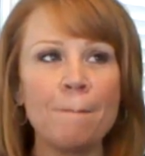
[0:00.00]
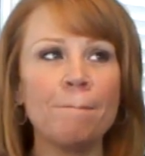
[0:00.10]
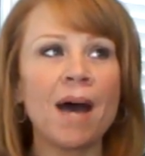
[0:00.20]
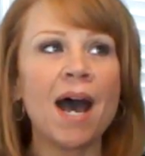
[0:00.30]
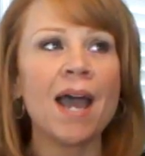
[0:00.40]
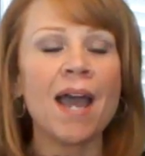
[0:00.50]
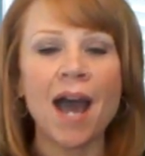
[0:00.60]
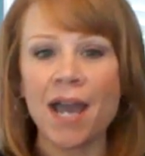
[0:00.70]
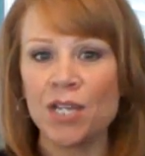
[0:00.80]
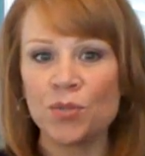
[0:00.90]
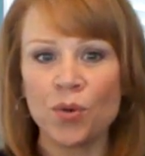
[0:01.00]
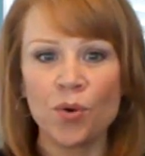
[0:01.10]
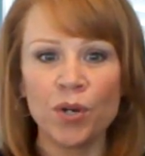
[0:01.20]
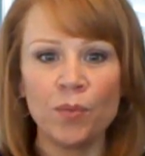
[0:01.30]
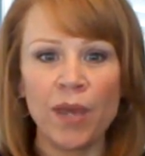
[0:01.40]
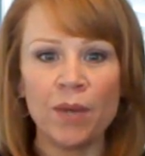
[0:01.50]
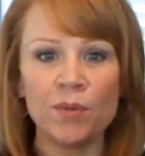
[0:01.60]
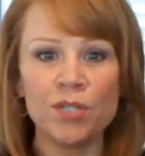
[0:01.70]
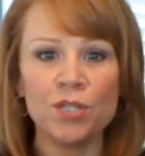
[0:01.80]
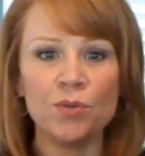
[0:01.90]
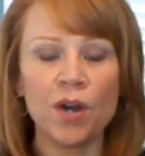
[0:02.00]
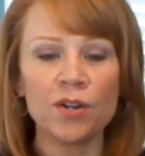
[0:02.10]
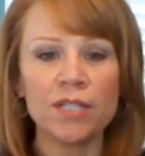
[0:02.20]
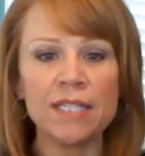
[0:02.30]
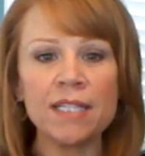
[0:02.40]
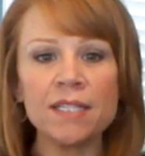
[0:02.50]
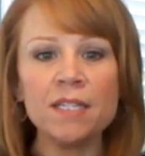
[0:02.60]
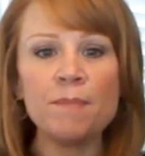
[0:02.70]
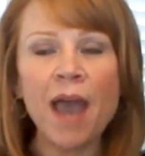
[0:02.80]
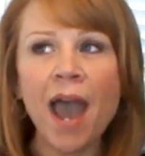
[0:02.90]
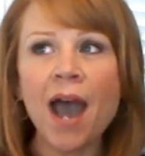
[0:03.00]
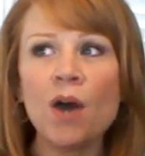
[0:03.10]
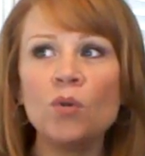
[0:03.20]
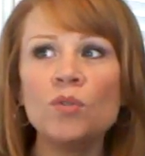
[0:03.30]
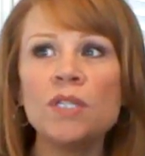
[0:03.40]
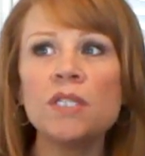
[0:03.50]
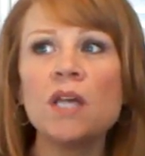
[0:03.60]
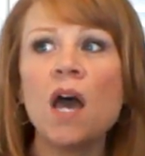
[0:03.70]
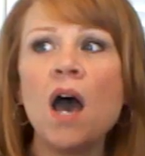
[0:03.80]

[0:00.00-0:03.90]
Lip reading: My highest recorded weight was 260 pounds.